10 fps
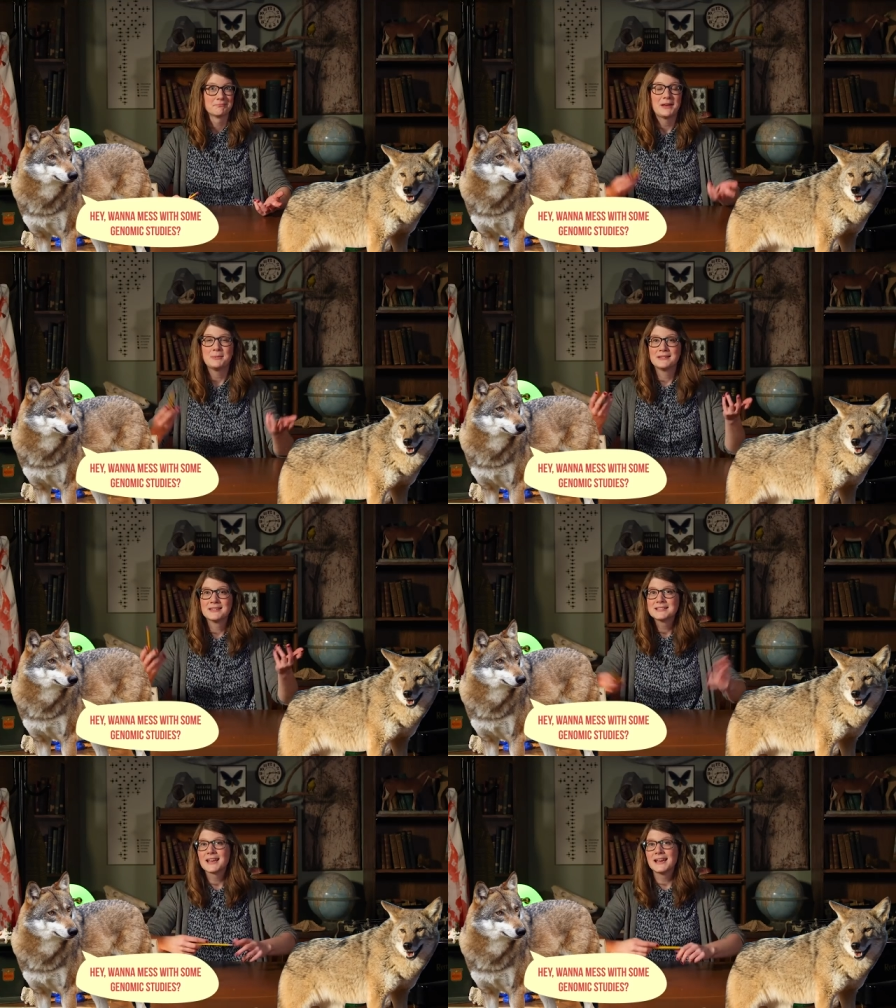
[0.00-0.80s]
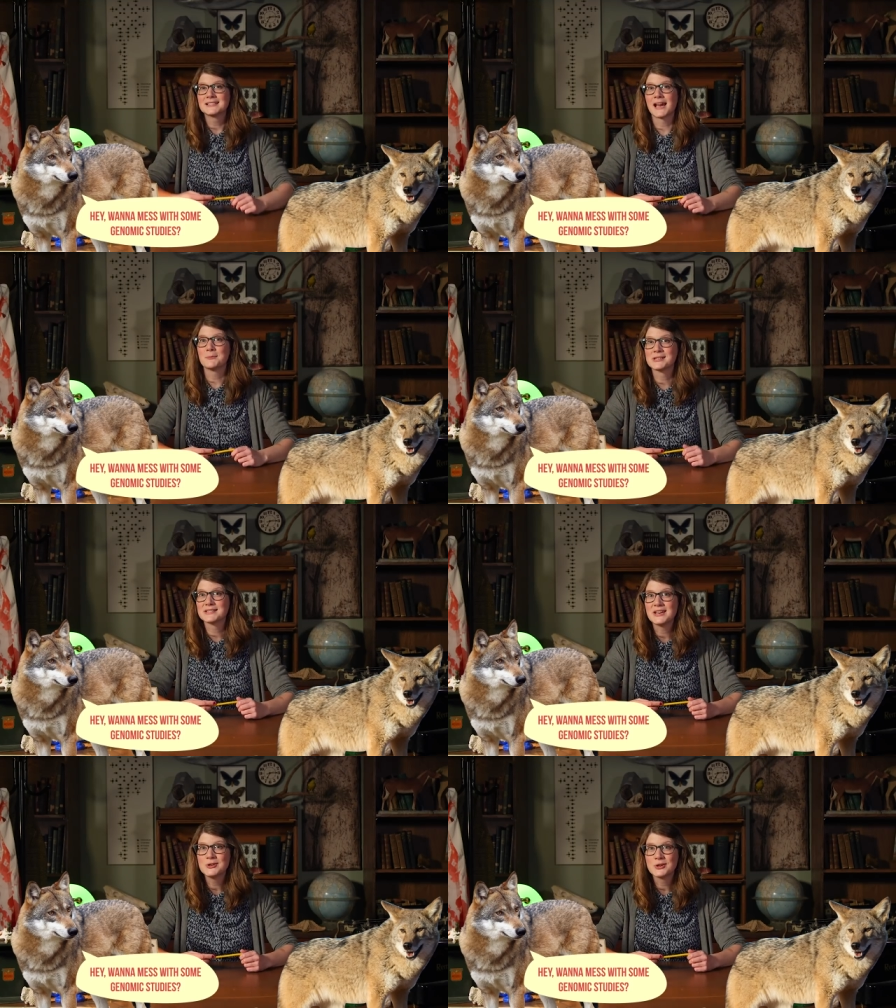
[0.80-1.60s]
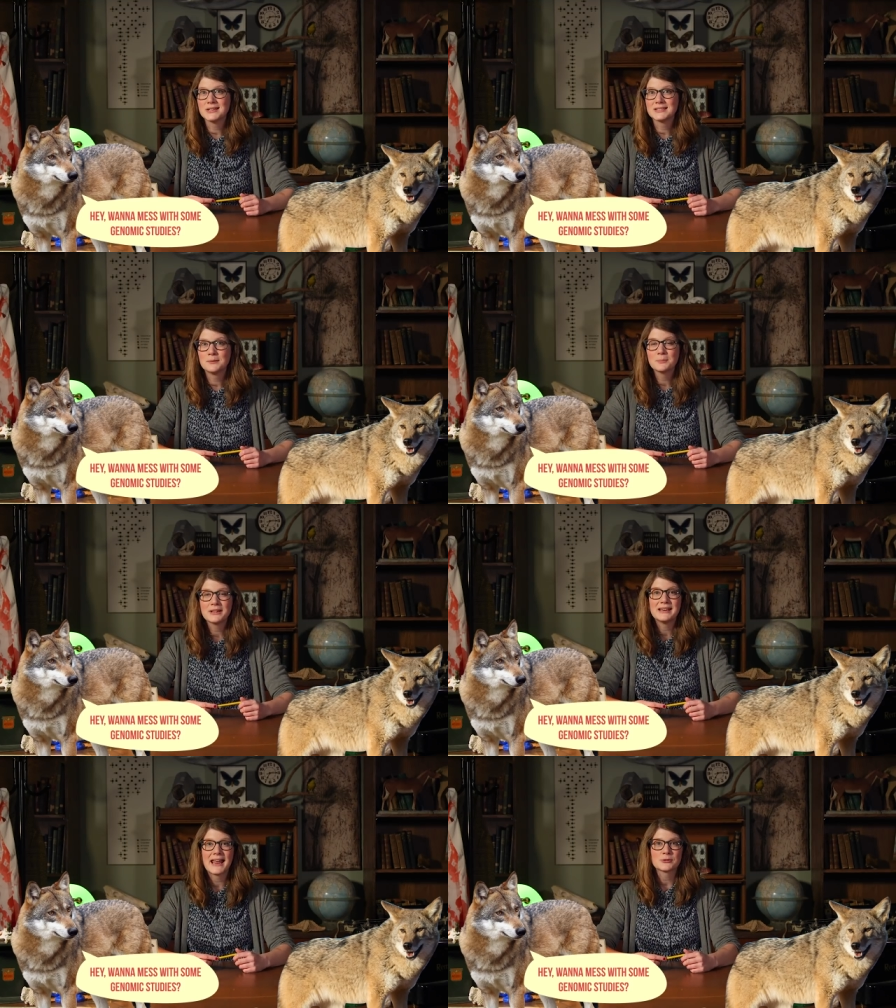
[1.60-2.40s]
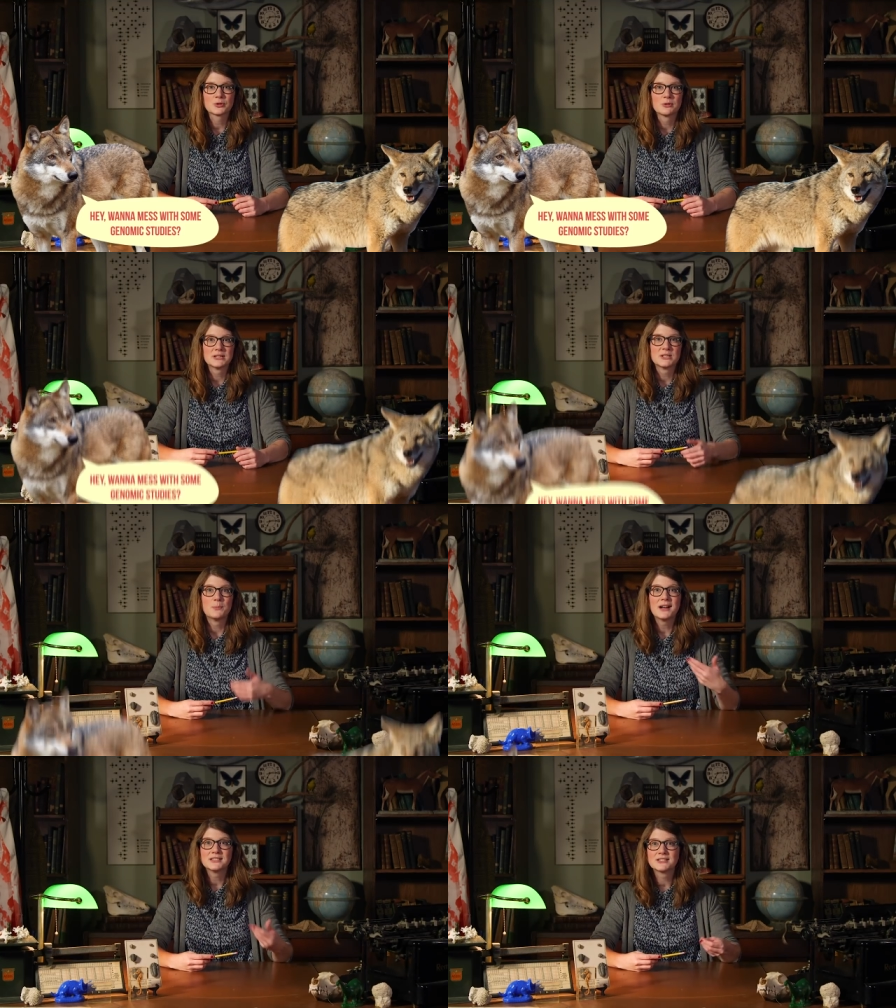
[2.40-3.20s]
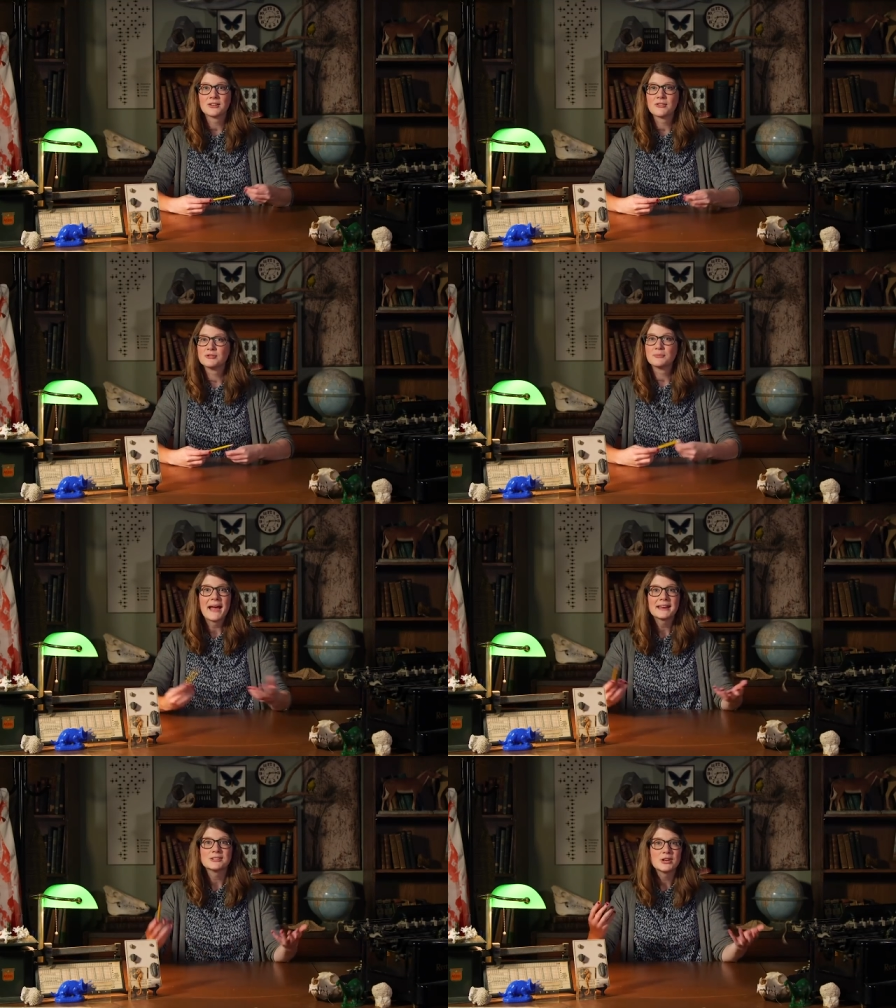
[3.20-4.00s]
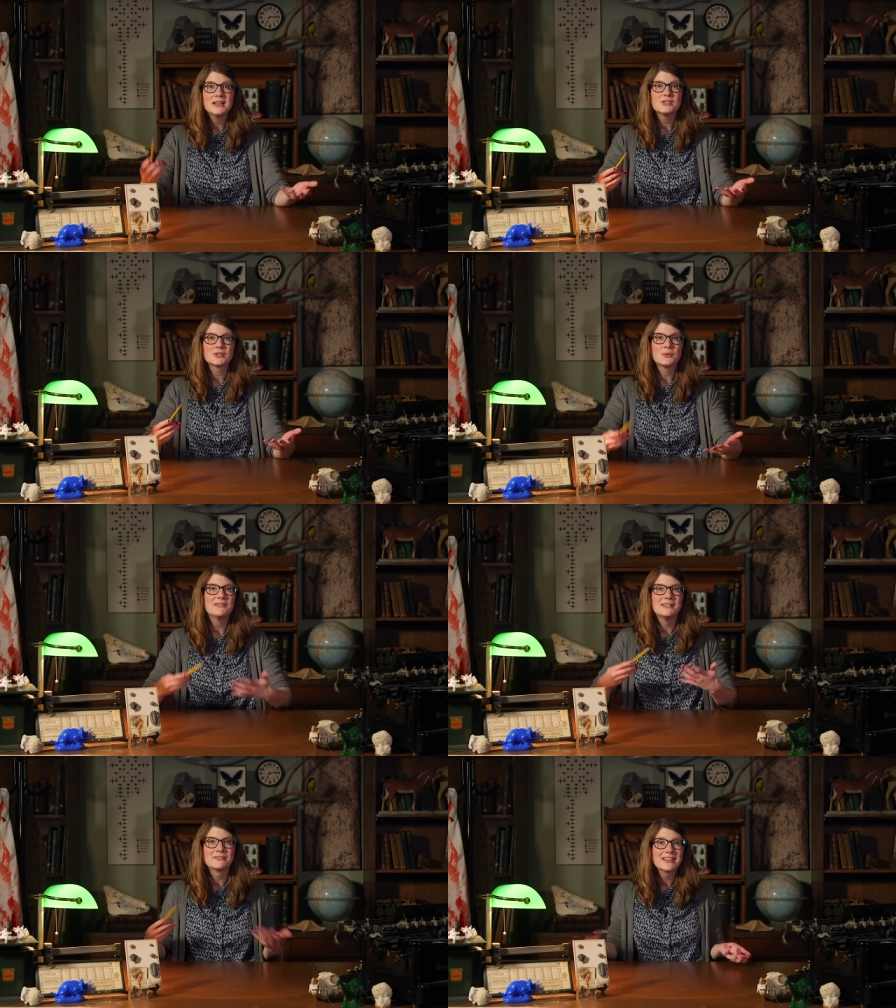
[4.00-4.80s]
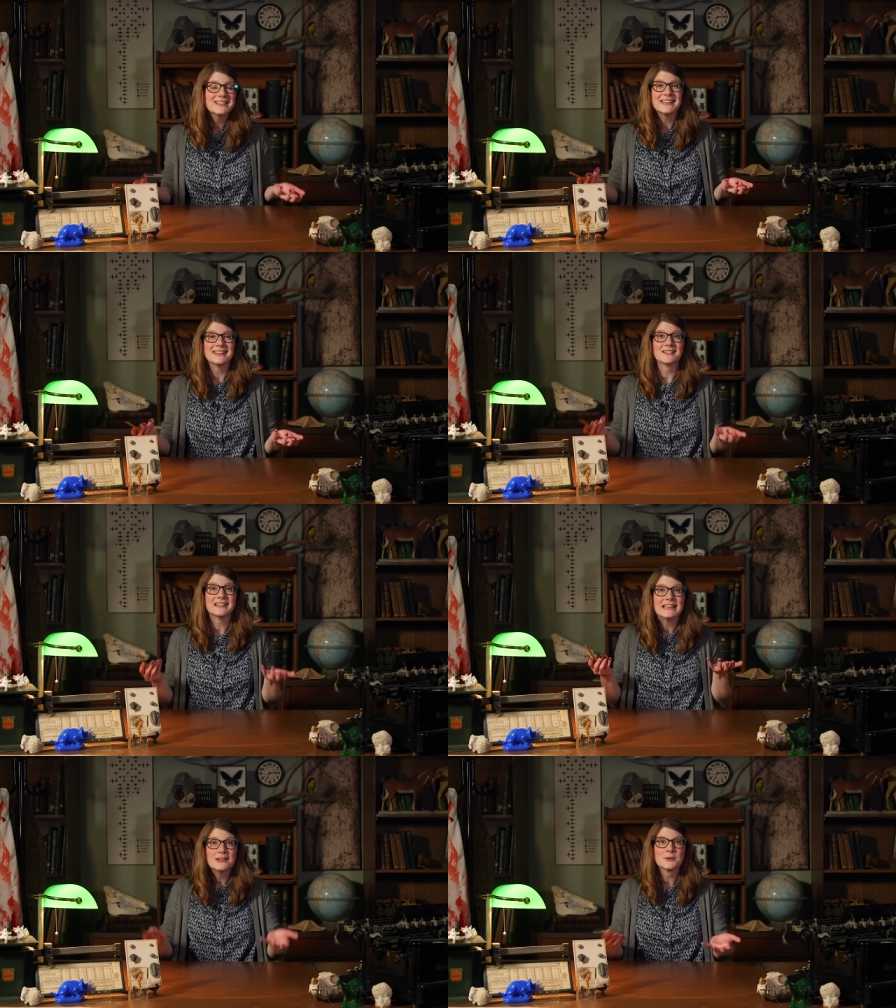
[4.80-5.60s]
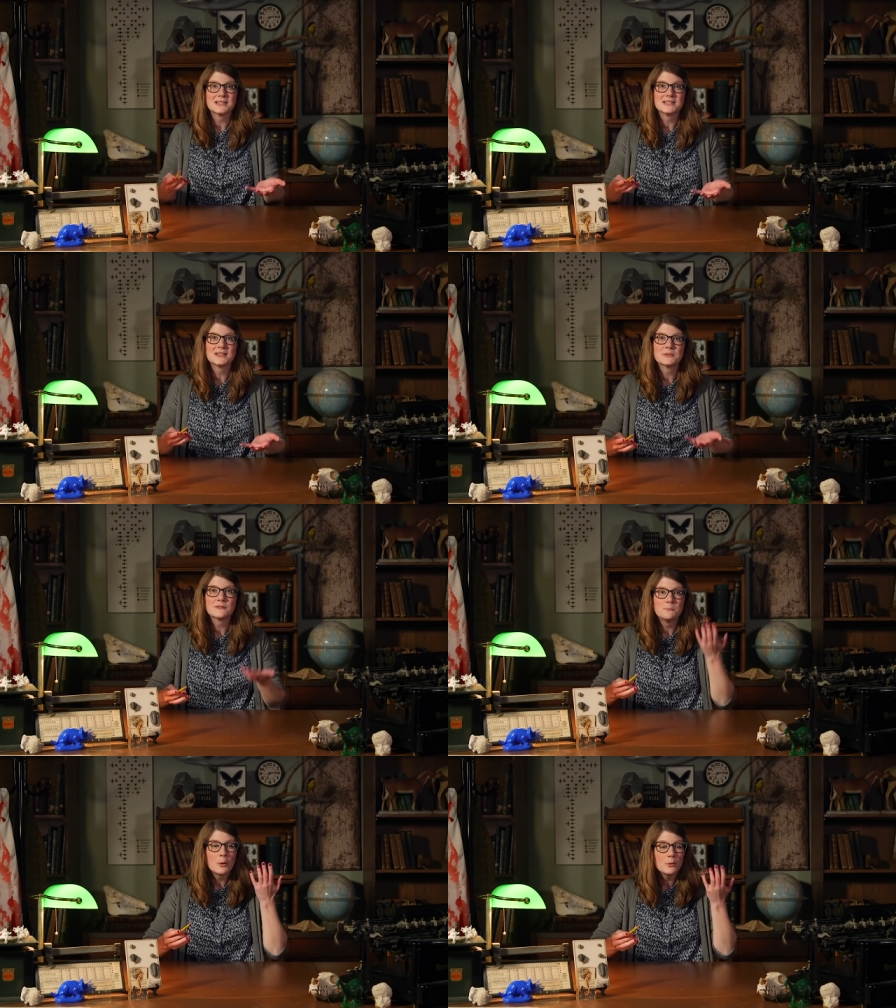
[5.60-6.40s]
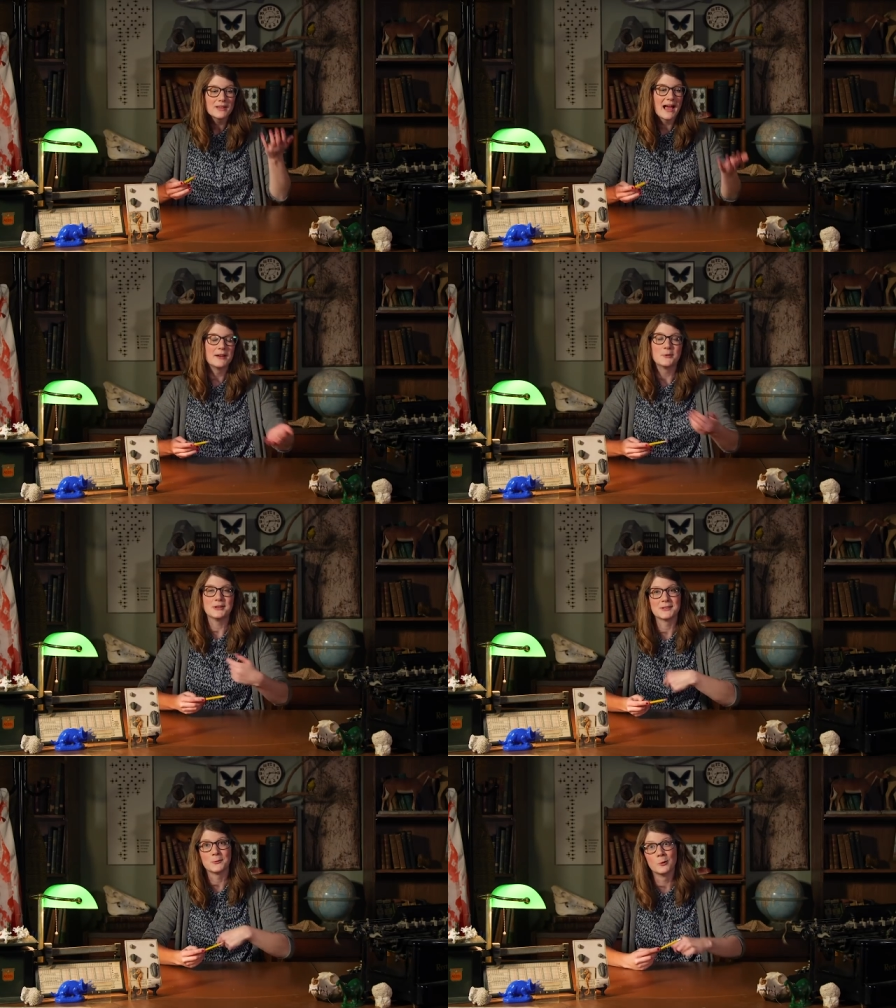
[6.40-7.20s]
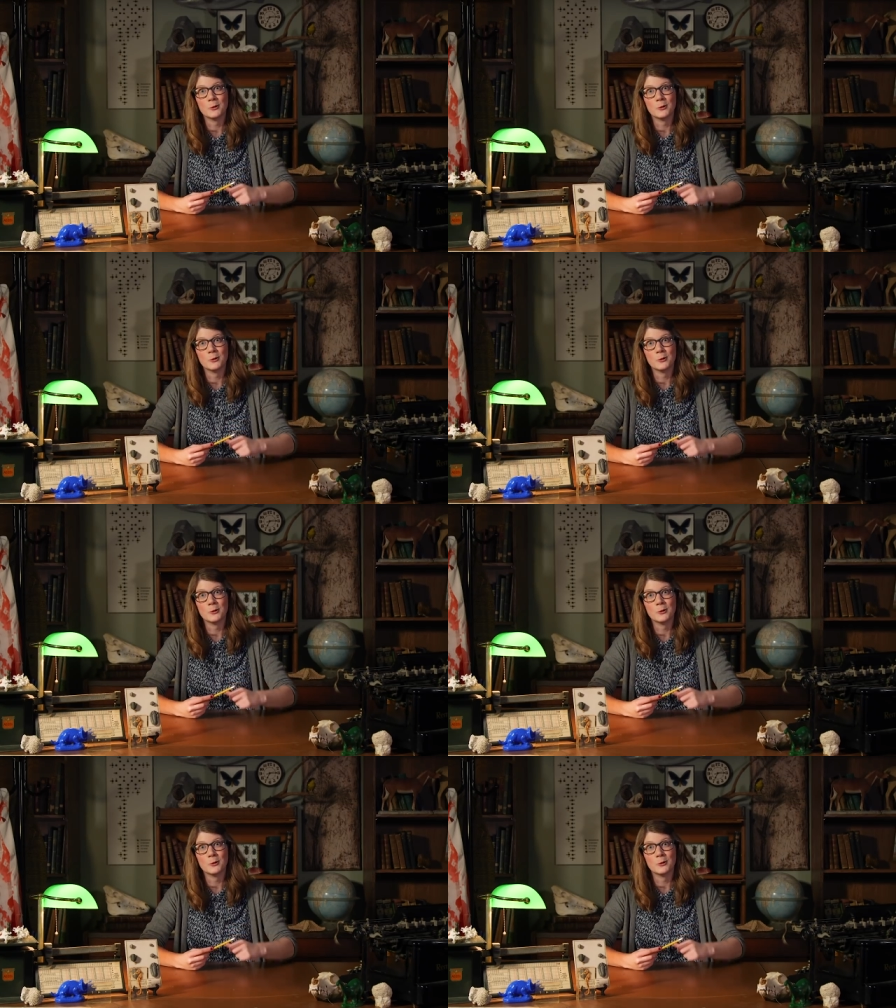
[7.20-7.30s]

Maybe in this case, hybridization is simply a natural response to the dramatic changes we've inflicted on the ecosystems of both coyotes and